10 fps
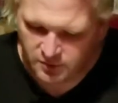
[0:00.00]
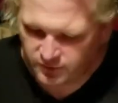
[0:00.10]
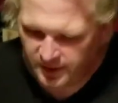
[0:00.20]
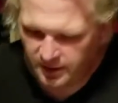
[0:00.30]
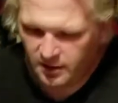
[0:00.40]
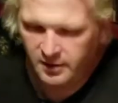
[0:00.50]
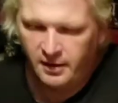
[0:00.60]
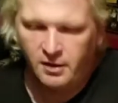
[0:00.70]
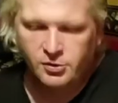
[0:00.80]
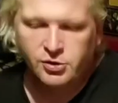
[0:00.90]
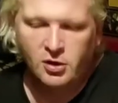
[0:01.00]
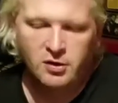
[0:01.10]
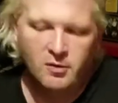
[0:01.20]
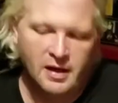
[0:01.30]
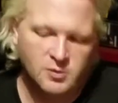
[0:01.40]
vinegar, and I'll show
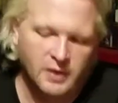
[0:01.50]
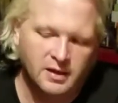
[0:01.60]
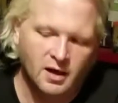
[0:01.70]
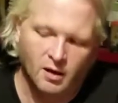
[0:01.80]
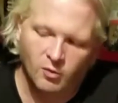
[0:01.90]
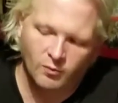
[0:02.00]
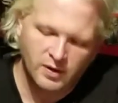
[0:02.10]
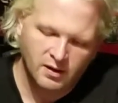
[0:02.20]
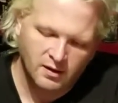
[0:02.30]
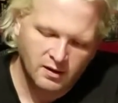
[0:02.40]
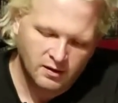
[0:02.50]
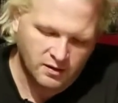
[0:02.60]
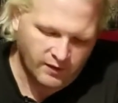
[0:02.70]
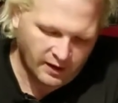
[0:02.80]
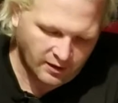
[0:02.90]
you as we go. The
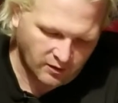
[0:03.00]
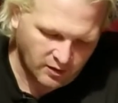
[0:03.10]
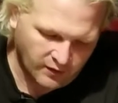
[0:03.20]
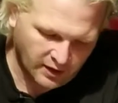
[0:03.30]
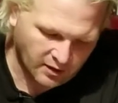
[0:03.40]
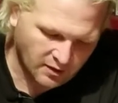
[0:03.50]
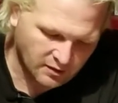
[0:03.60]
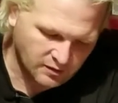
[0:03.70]
vinegar